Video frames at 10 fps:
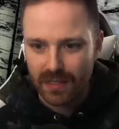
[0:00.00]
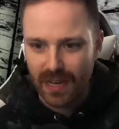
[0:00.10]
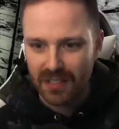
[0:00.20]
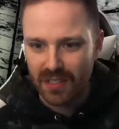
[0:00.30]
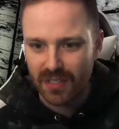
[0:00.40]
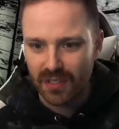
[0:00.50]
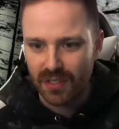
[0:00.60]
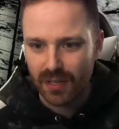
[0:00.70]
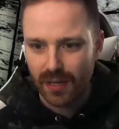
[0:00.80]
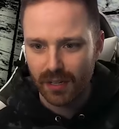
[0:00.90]

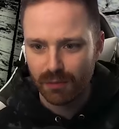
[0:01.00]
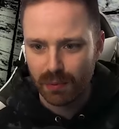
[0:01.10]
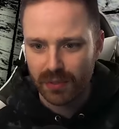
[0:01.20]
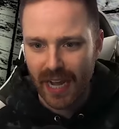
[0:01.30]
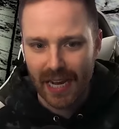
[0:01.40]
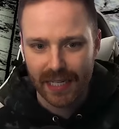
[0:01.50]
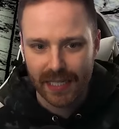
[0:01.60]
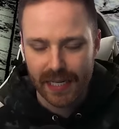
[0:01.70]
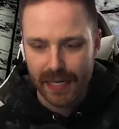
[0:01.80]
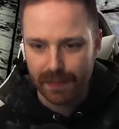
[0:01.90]
Cestus of
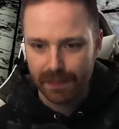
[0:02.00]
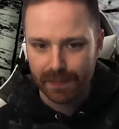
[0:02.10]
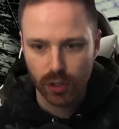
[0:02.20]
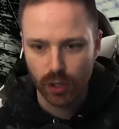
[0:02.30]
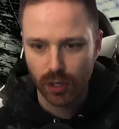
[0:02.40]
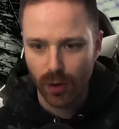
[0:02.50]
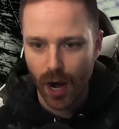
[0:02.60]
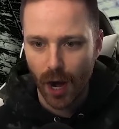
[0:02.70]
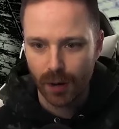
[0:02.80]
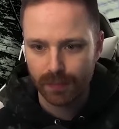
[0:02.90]
Brutality, ultra
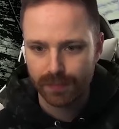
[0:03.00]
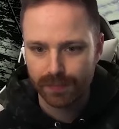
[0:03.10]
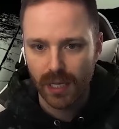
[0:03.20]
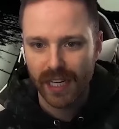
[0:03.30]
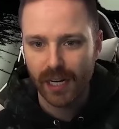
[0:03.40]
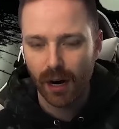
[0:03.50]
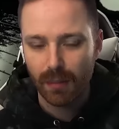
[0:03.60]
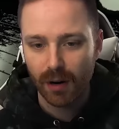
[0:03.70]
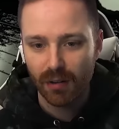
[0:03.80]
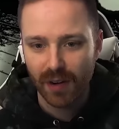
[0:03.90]
rare. Bloody
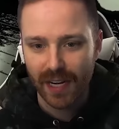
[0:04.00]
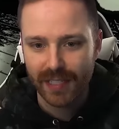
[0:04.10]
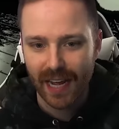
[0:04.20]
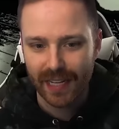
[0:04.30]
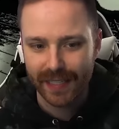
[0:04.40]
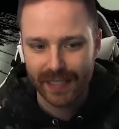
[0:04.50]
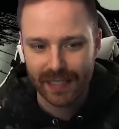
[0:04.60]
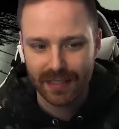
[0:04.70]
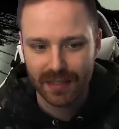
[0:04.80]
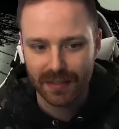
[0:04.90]
Armor of Vitality,
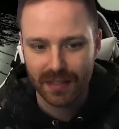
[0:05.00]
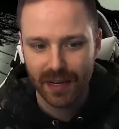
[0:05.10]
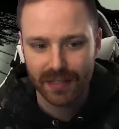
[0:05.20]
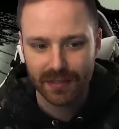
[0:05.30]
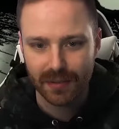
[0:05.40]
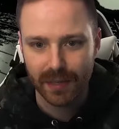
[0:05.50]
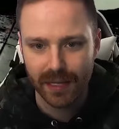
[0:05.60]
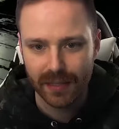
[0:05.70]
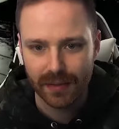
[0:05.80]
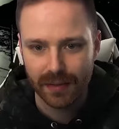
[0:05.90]
that sounds nice for me.